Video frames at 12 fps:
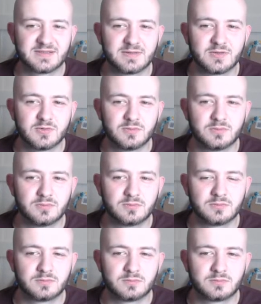Oh.
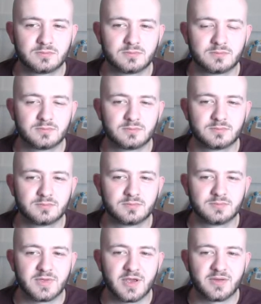
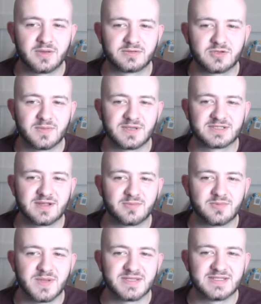No, I got mixed up with
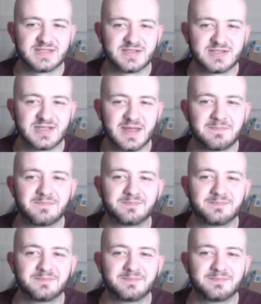my decents then.